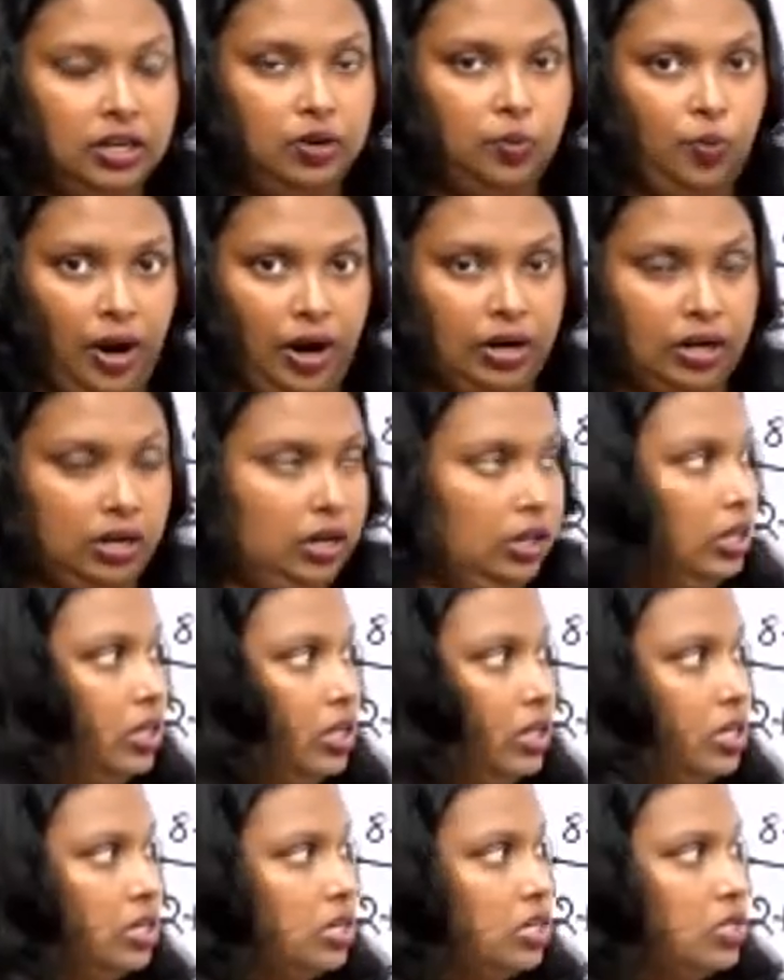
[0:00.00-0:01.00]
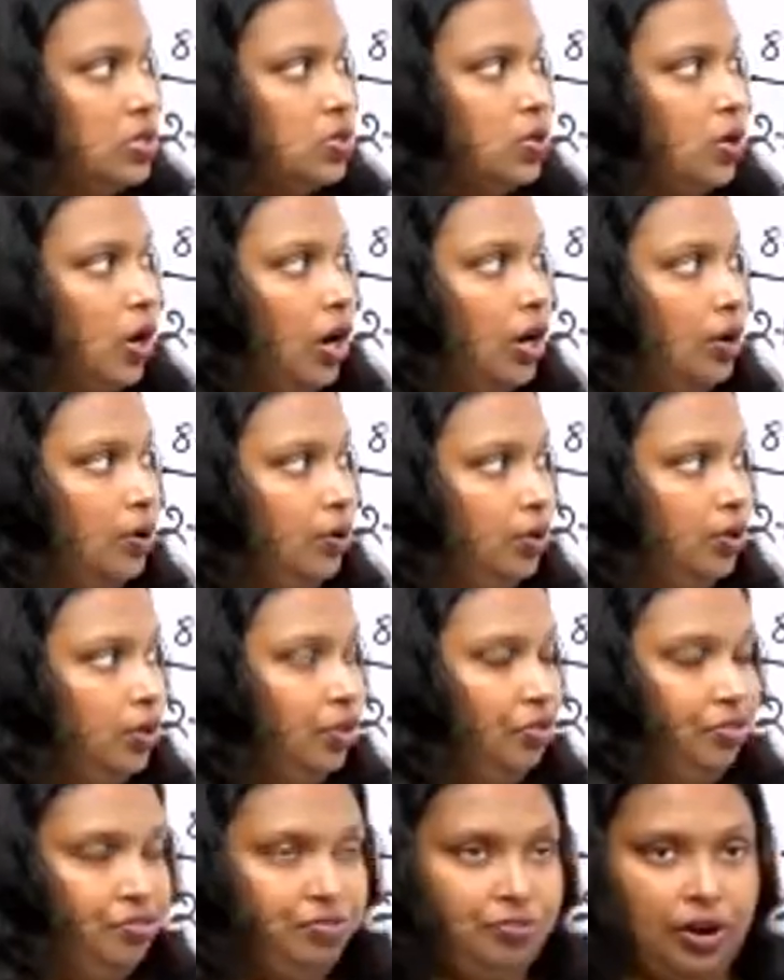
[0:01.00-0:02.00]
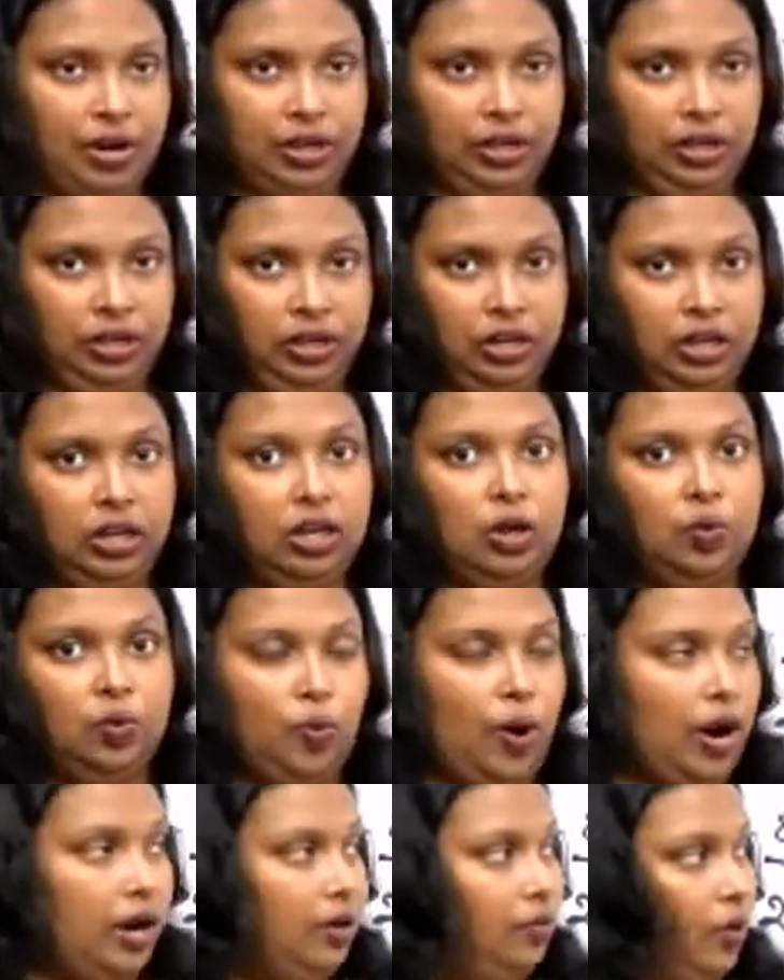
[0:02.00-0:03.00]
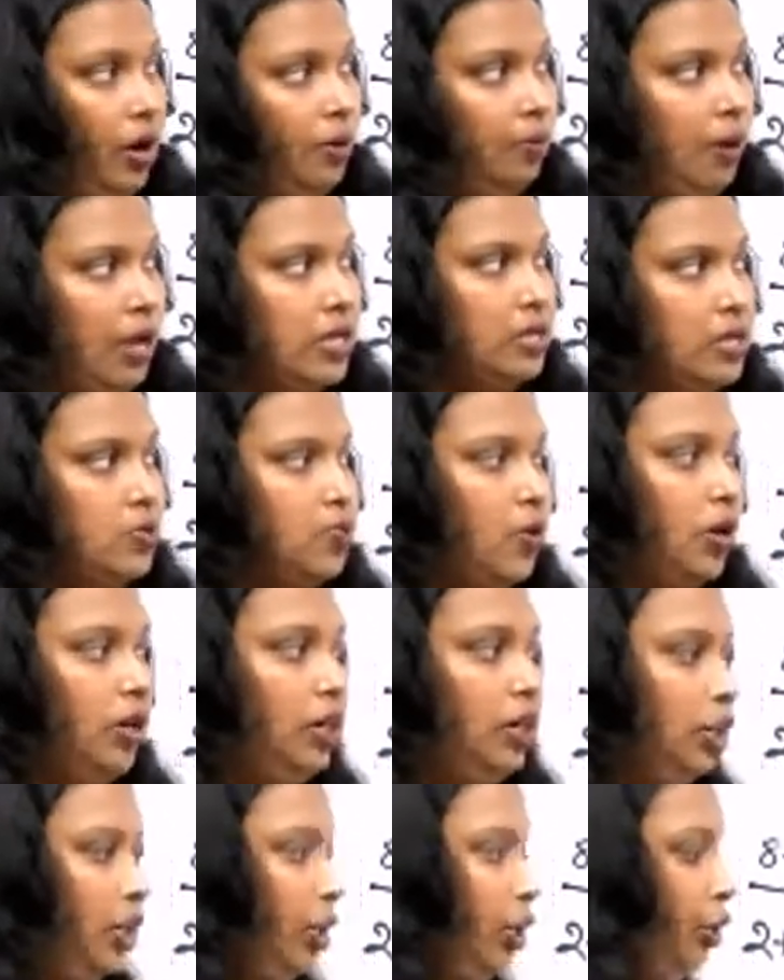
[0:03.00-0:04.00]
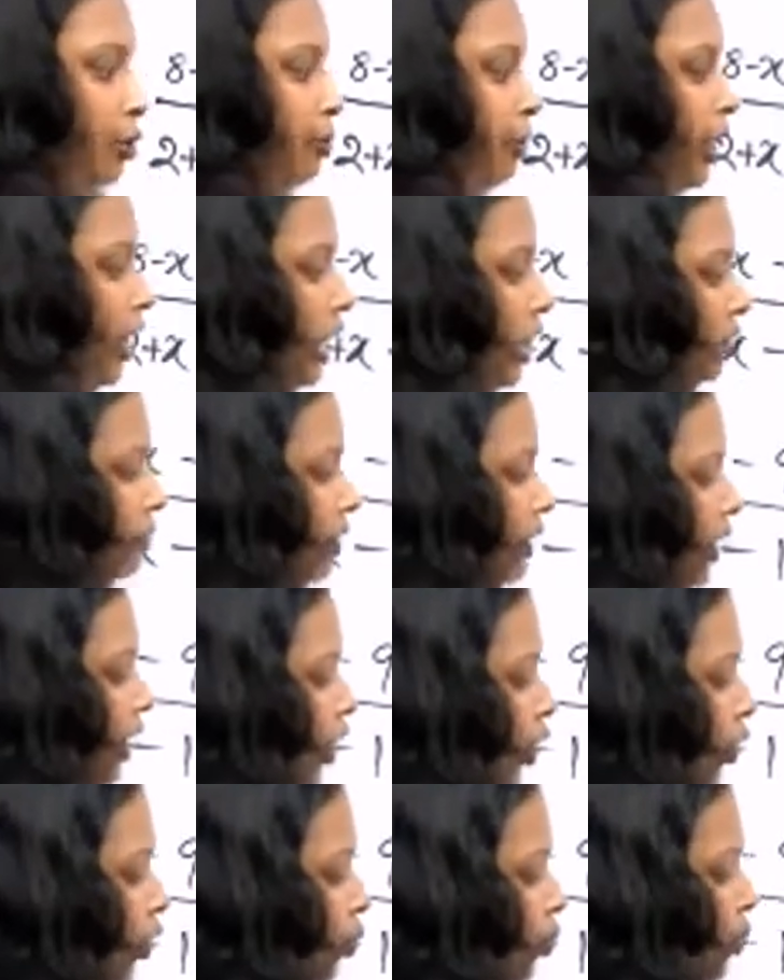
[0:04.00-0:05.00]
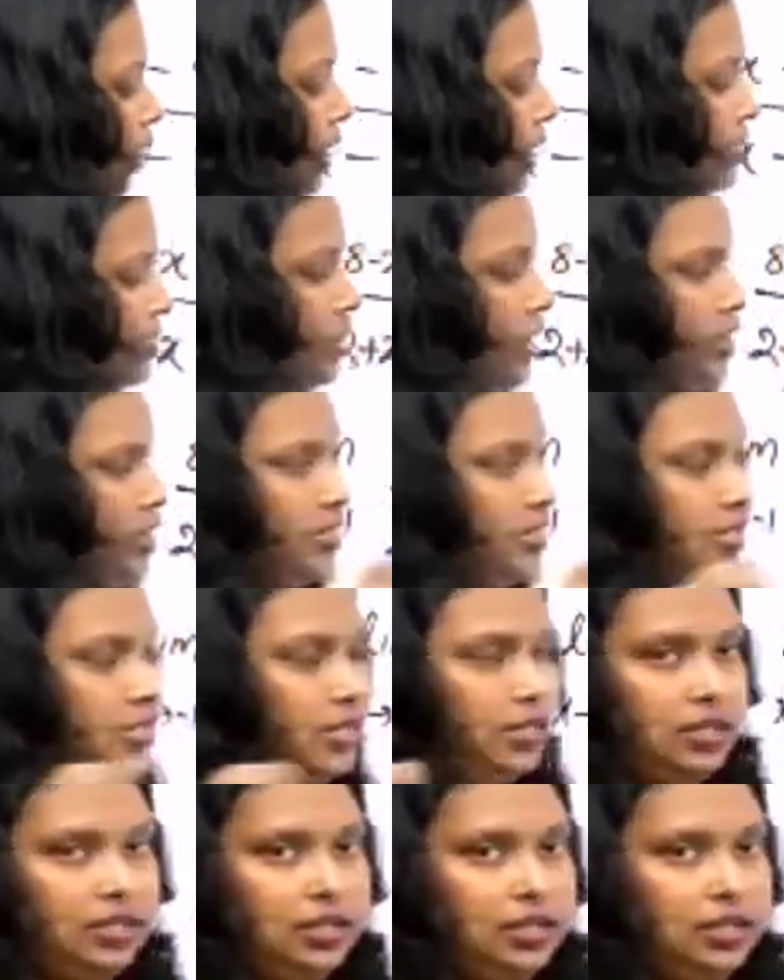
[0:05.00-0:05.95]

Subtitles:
1, square root of 1, 1 plus 1, numerator we get 2 as the answer.